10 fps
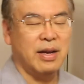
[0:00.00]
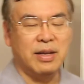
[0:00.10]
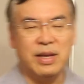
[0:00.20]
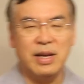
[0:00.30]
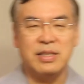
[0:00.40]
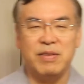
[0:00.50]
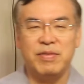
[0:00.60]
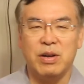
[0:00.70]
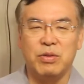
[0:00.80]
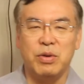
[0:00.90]
there are
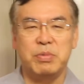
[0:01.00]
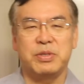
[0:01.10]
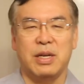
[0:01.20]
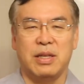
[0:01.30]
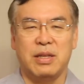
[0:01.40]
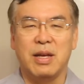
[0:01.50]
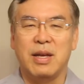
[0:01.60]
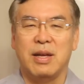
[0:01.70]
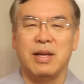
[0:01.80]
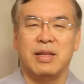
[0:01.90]
several websites
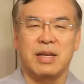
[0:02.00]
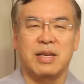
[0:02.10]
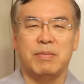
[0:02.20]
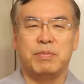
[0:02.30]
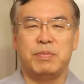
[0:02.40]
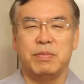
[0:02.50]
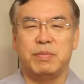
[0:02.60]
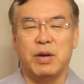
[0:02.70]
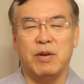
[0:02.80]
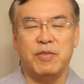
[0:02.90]
that can
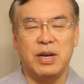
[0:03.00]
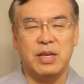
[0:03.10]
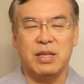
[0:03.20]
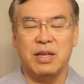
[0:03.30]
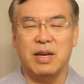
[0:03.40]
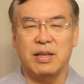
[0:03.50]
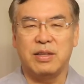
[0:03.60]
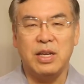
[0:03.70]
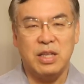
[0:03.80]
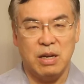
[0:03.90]
provide a
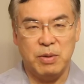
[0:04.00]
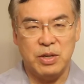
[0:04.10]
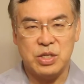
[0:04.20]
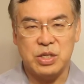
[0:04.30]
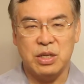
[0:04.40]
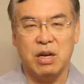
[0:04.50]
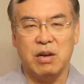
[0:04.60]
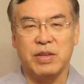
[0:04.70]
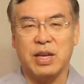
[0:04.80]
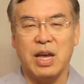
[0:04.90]
database
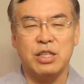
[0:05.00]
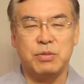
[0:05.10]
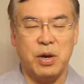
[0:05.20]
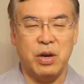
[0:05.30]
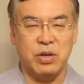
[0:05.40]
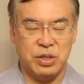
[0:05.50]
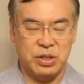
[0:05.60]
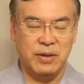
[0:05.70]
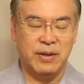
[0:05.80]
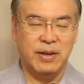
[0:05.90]
of the cash buyers.
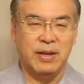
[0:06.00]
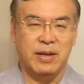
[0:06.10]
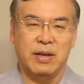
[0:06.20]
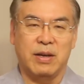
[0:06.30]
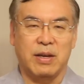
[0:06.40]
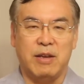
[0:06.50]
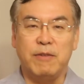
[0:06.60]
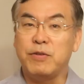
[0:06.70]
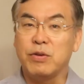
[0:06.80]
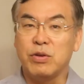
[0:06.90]
Okay,
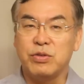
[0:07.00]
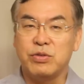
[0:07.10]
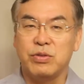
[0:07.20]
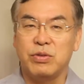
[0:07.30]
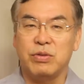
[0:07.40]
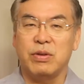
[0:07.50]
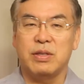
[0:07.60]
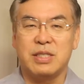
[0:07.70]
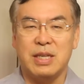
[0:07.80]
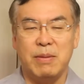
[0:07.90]
if you go to
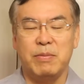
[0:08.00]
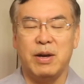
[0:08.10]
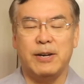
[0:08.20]
some